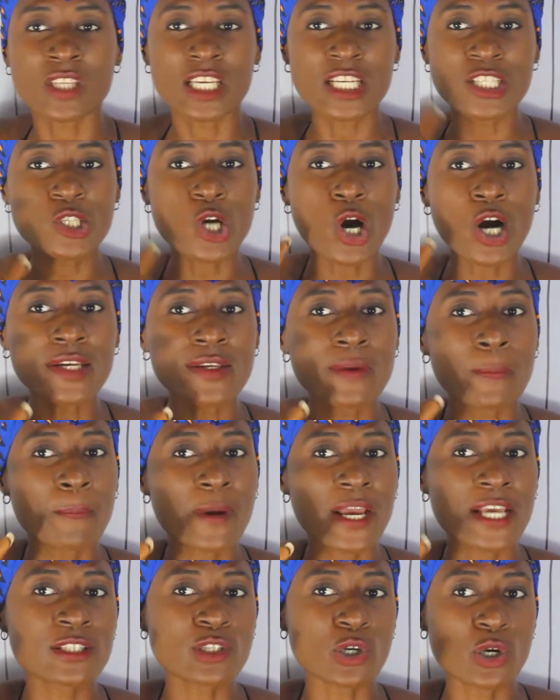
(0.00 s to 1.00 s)
It all
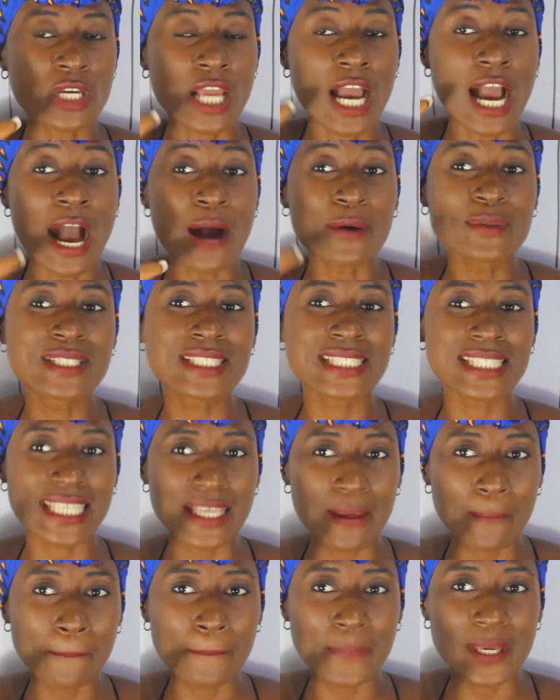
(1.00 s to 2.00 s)
depends on how
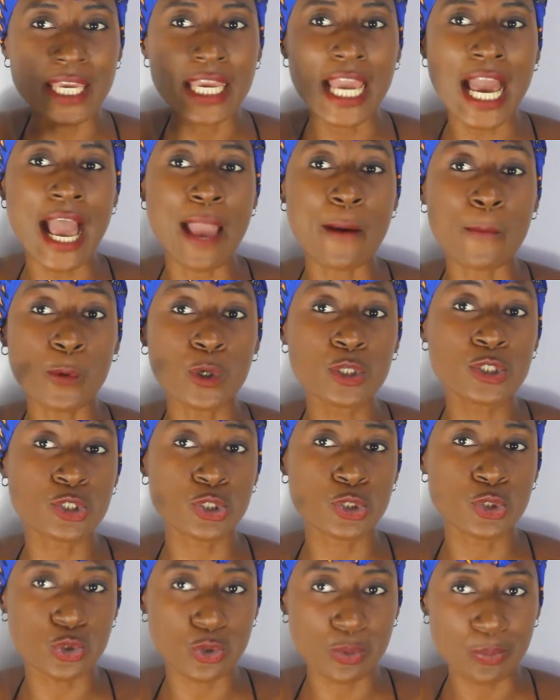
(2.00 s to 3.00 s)
skimpy I want
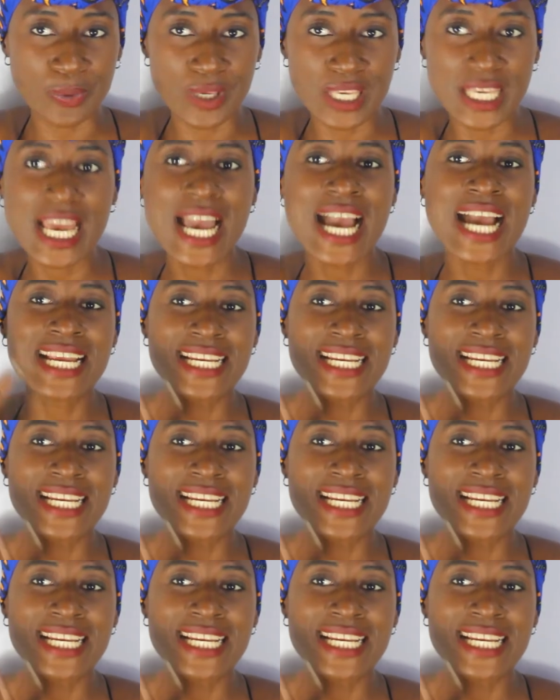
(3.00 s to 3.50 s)
it to be.